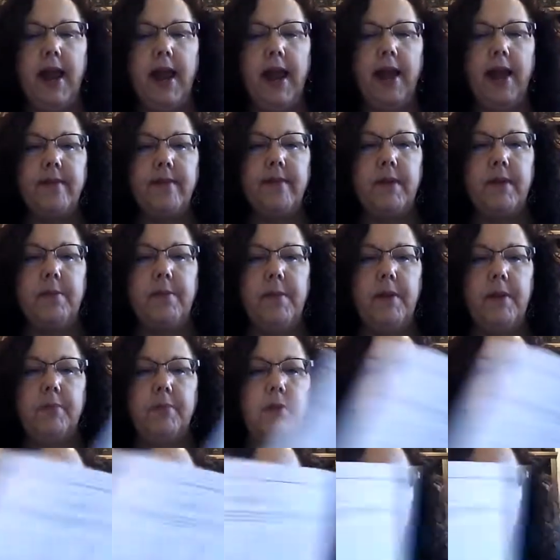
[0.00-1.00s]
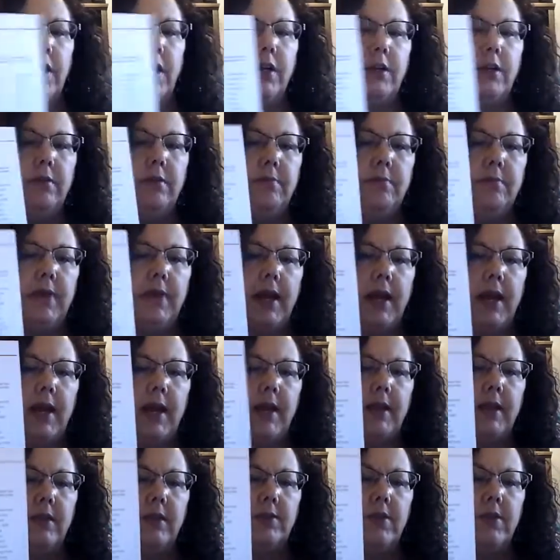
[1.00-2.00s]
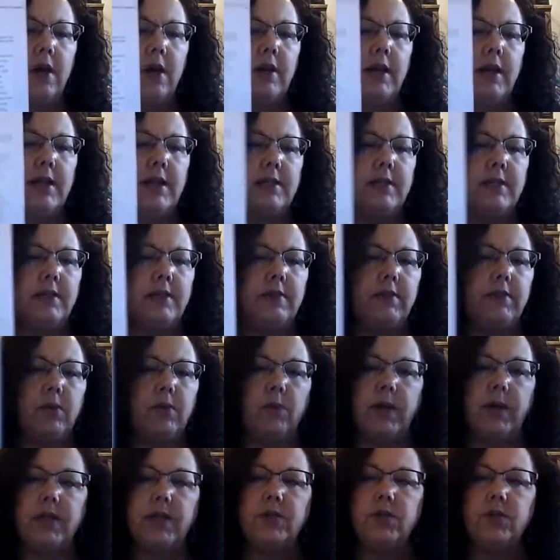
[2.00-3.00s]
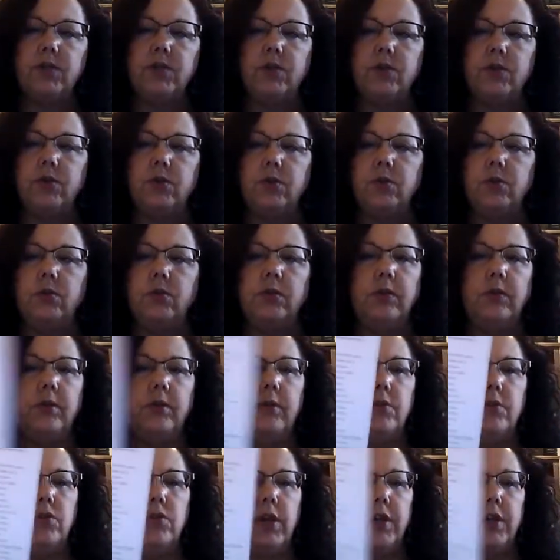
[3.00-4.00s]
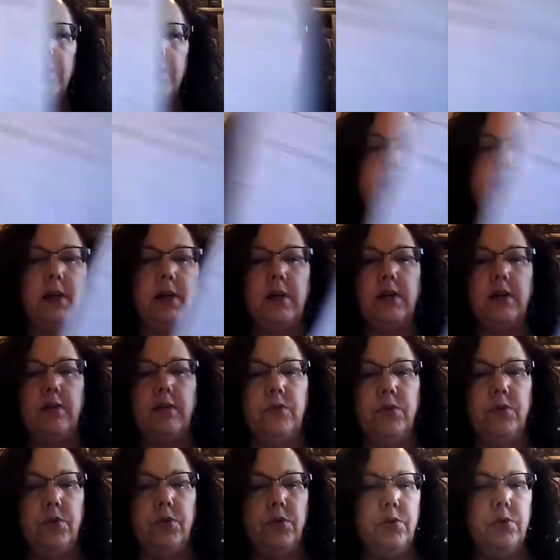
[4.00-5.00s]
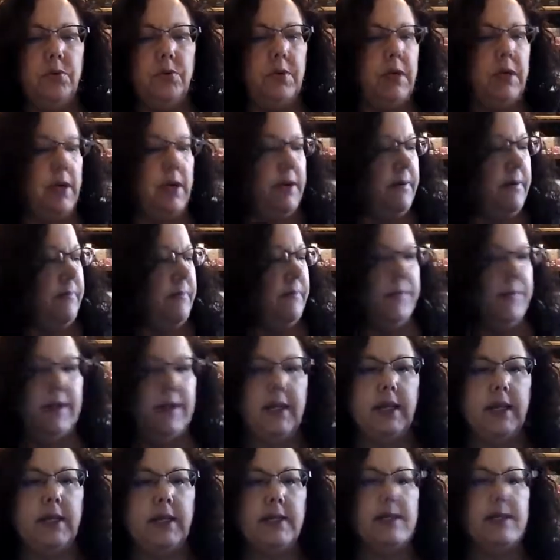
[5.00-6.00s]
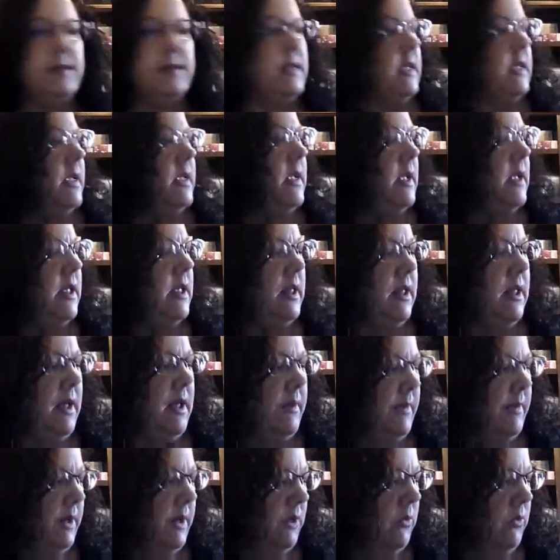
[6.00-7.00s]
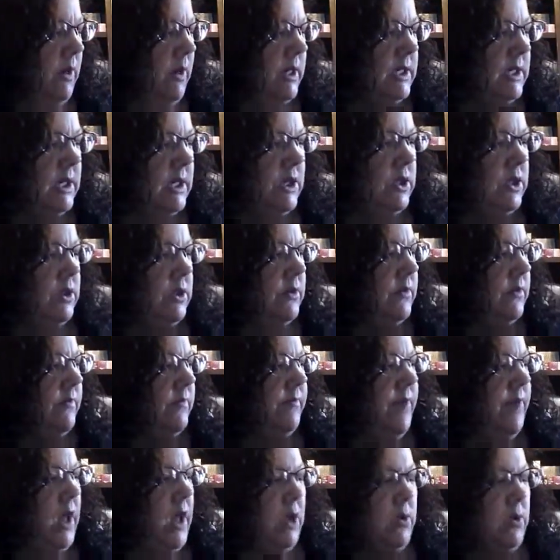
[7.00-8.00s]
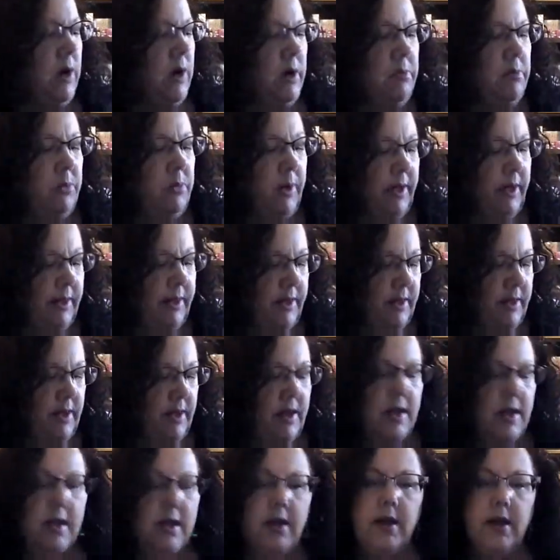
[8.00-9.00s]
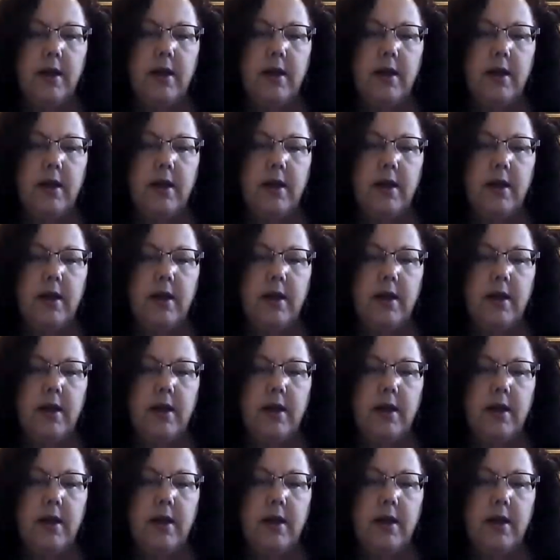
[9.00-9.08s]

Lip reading: I have a memory jogger, and there's all kinds of different ways to jog your memory of who it is that you're wanting to follow up with.